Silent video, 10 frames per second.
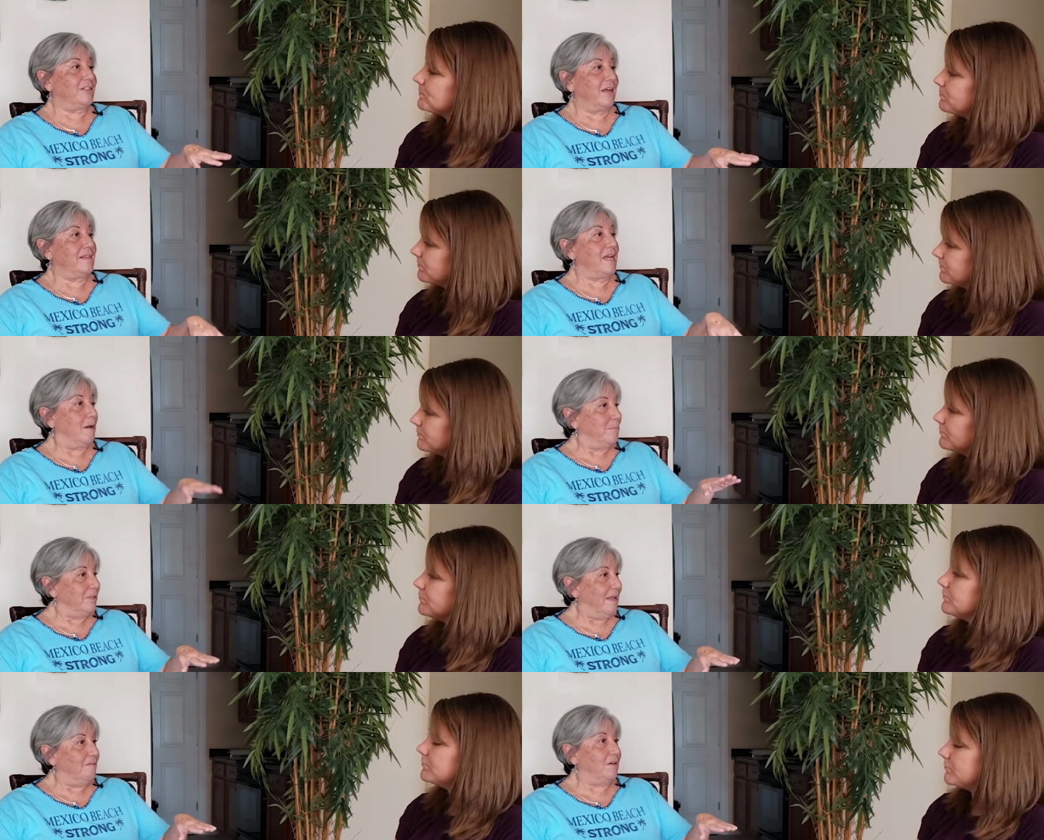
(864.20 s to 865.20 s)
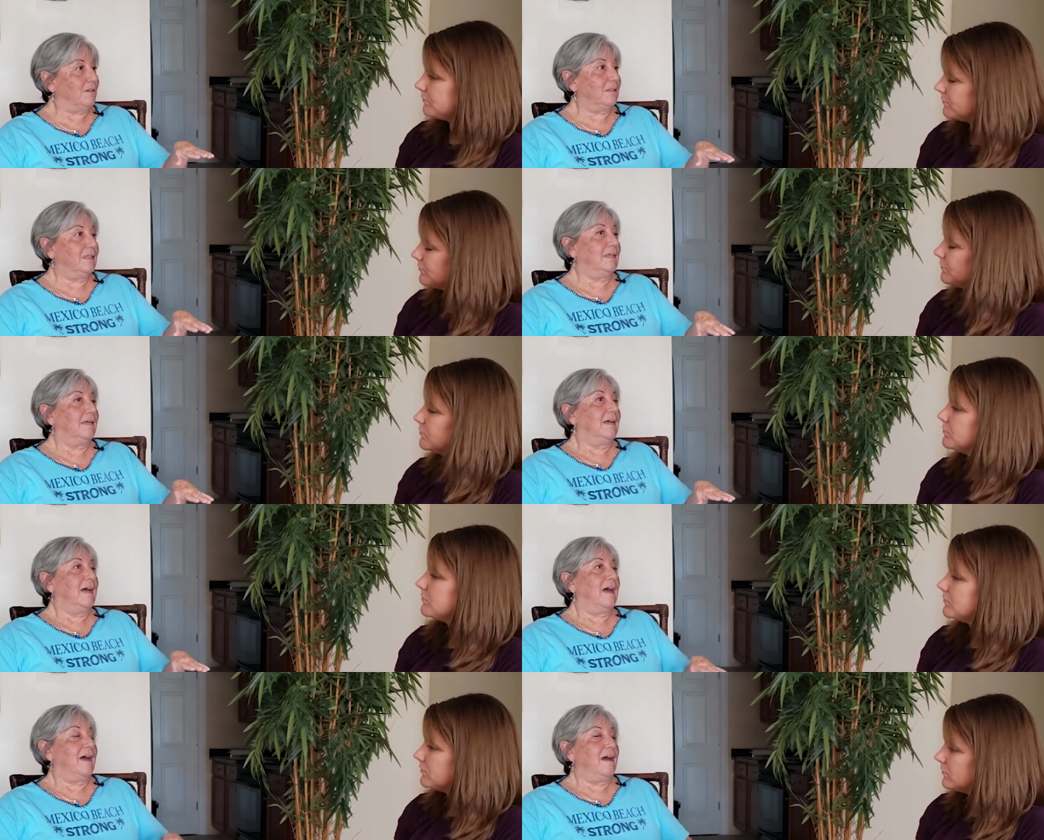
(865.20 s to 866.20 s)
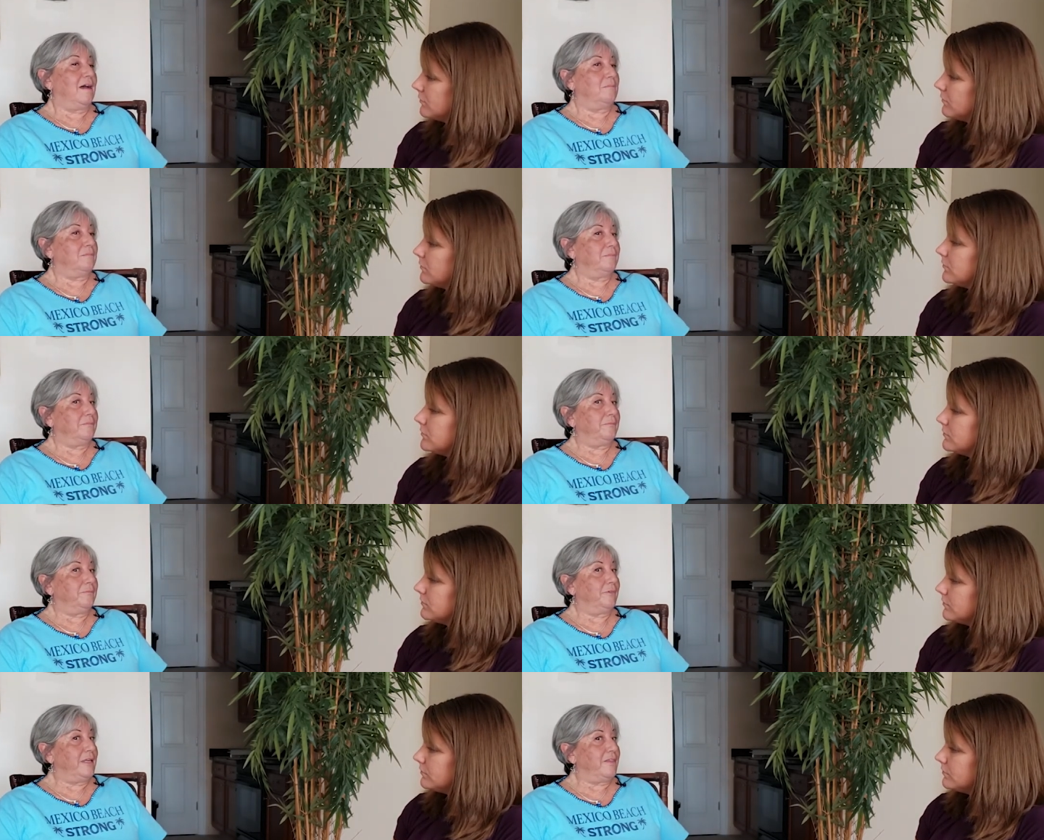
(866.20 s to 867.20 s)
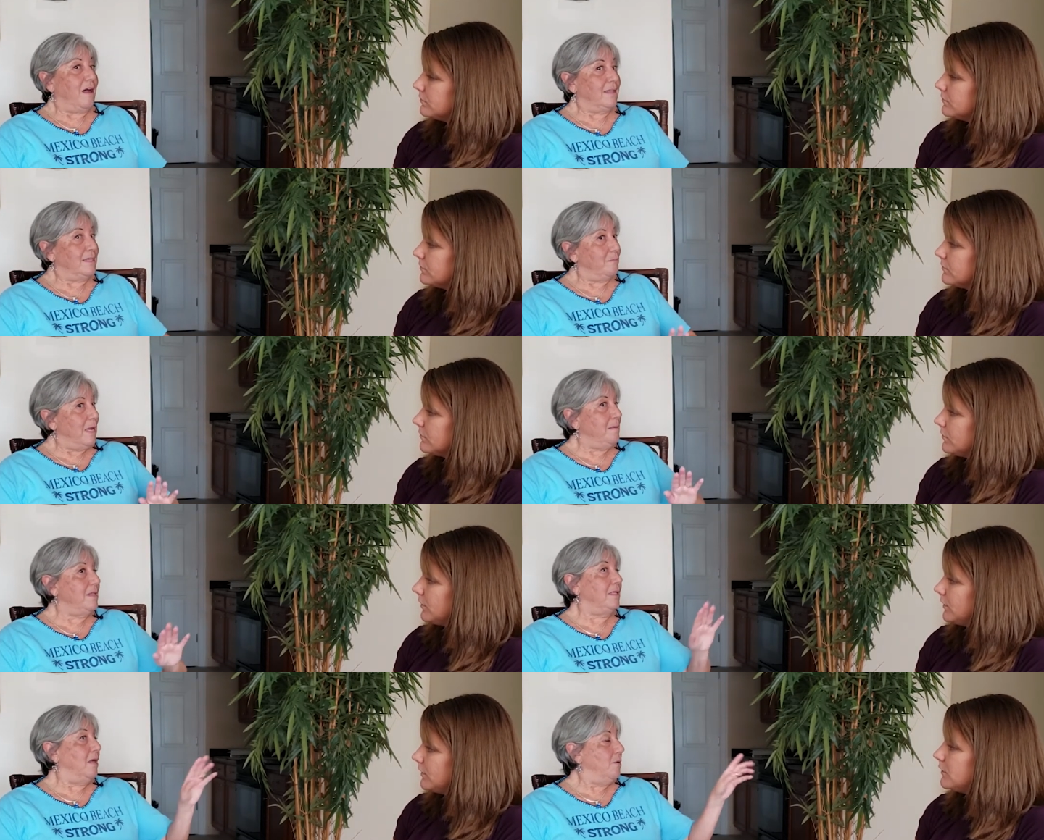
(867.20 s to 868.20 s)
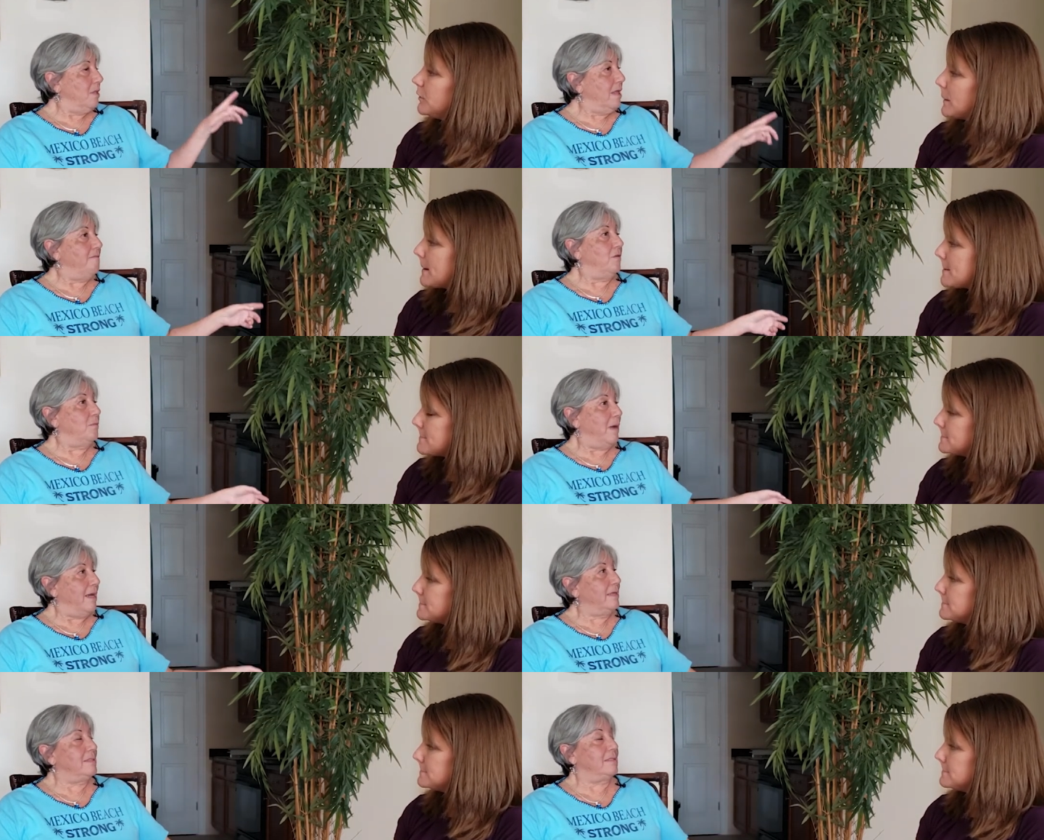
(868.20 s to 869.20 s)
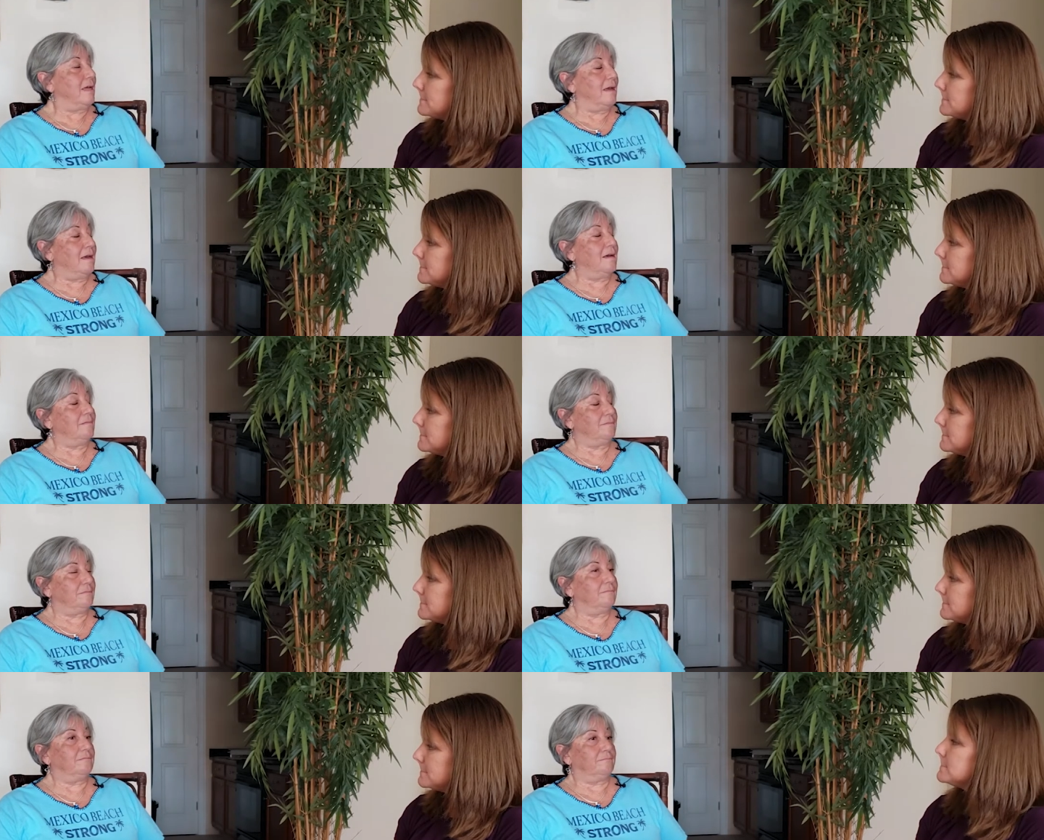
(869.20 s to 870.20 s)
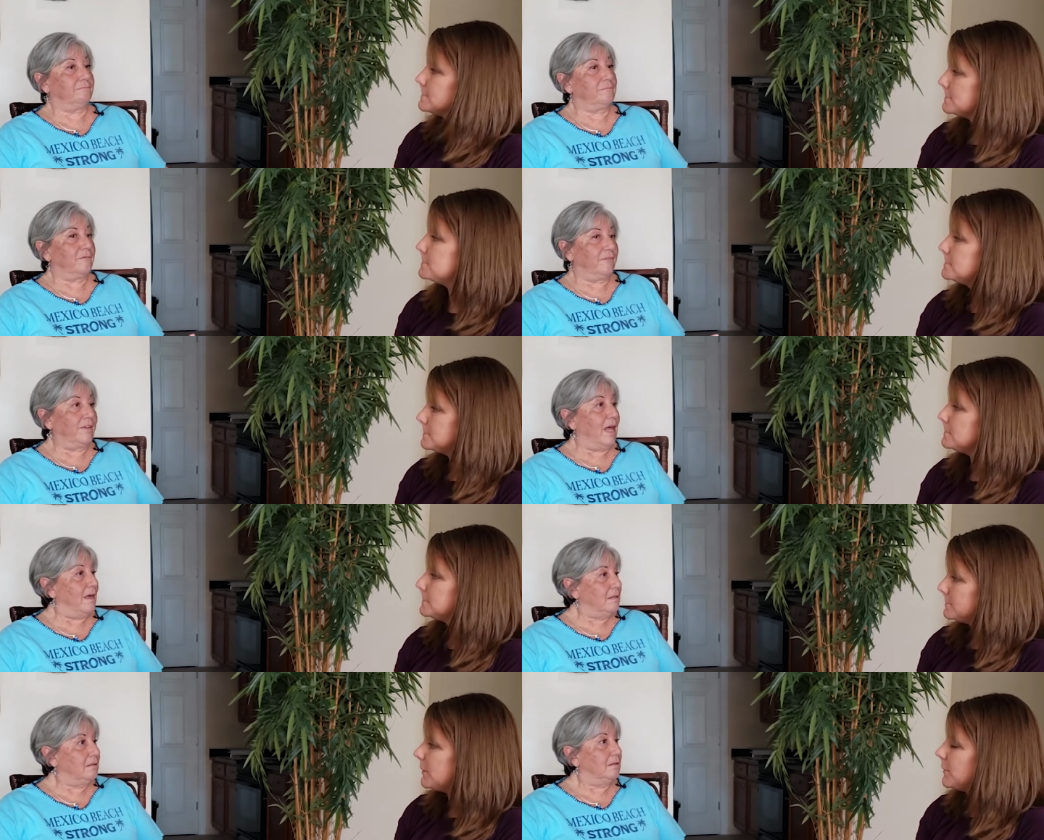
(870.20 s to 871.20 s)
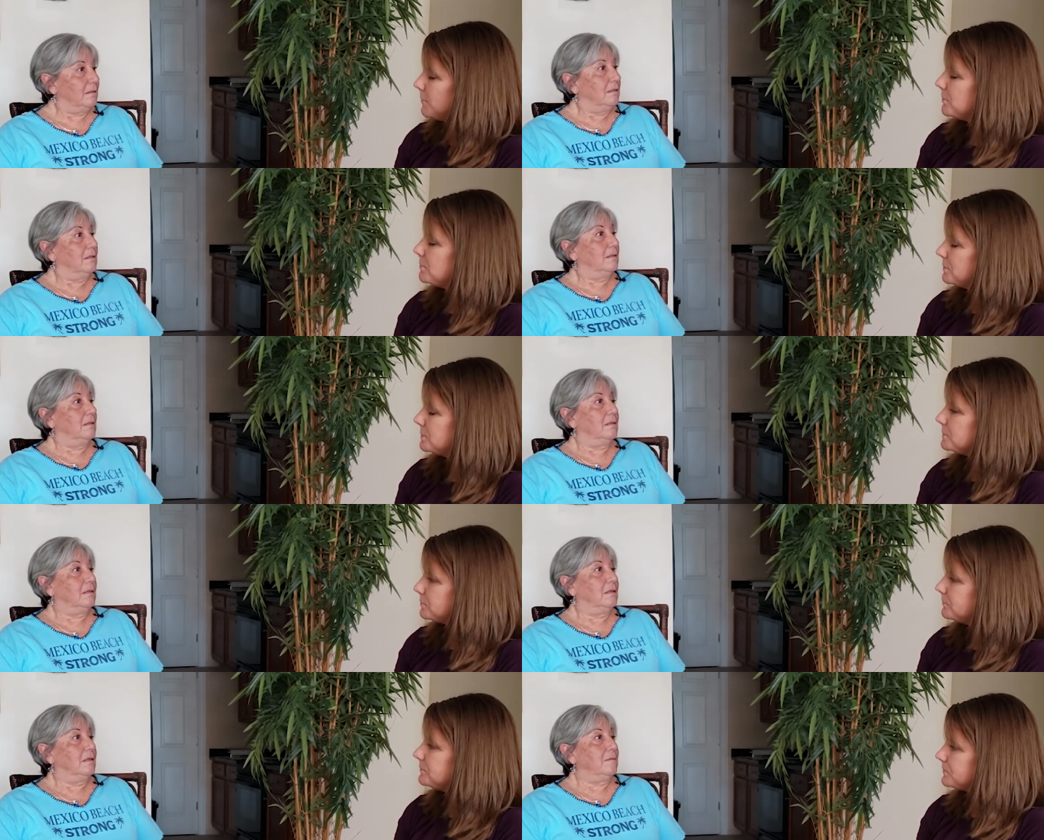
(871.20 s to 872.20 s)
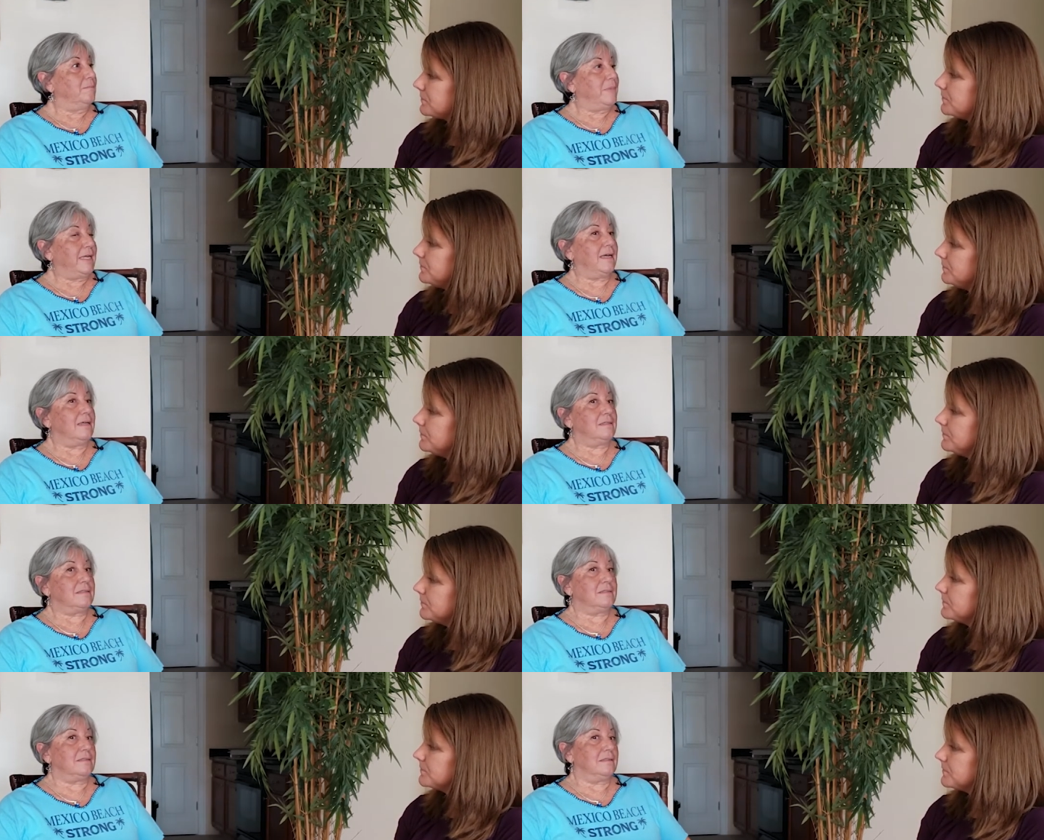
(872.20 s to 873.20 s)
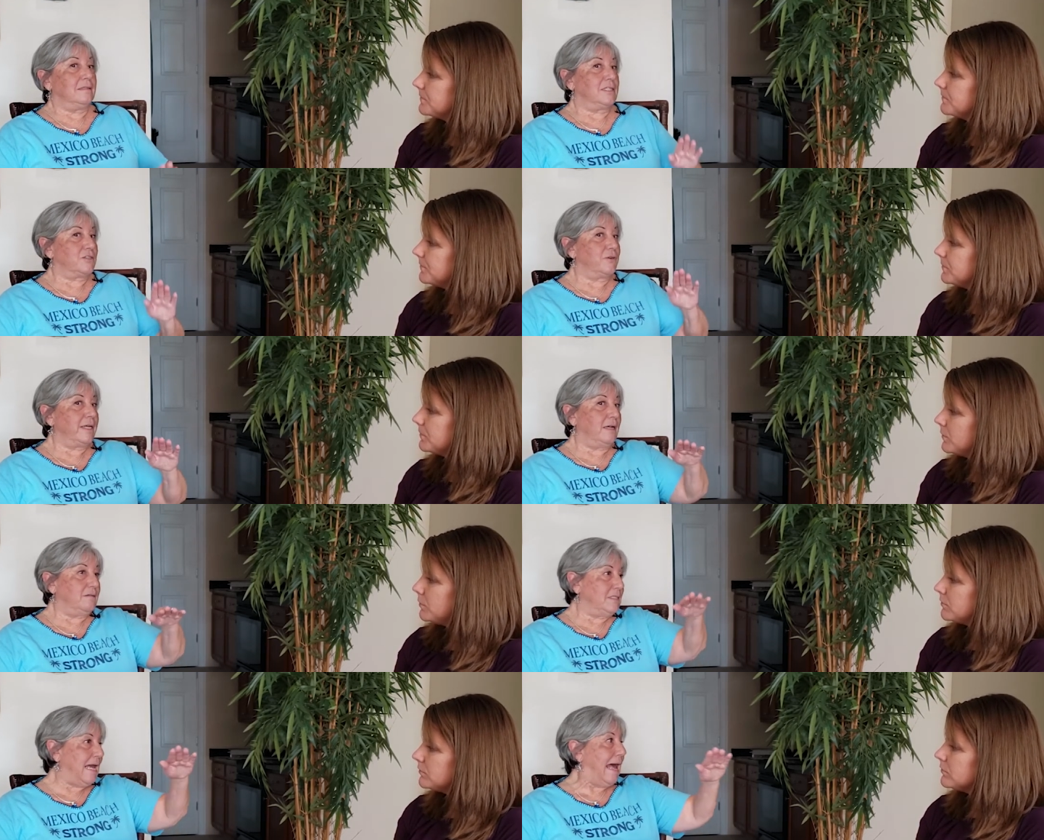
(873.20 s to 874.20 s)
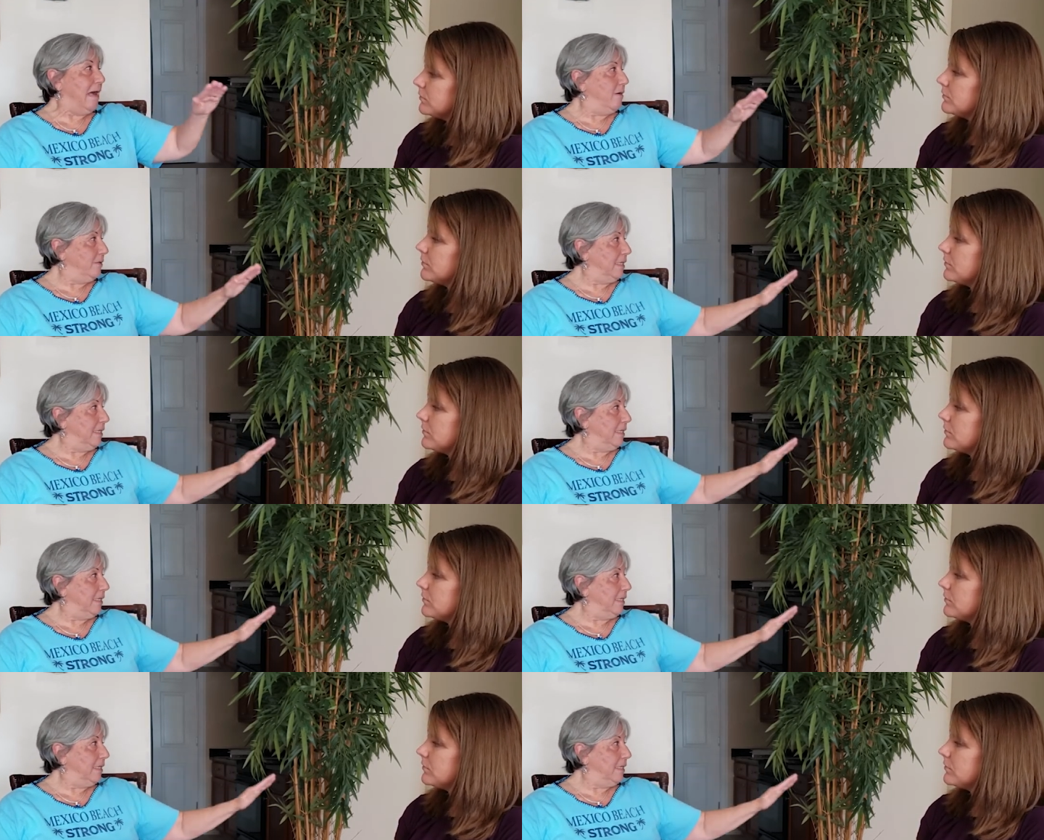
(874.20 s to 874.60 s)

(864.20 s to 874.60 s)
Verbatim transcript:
Speaker 1: on the upper level. Um, we thought that maybe the lower level might uh, flood because the street goes down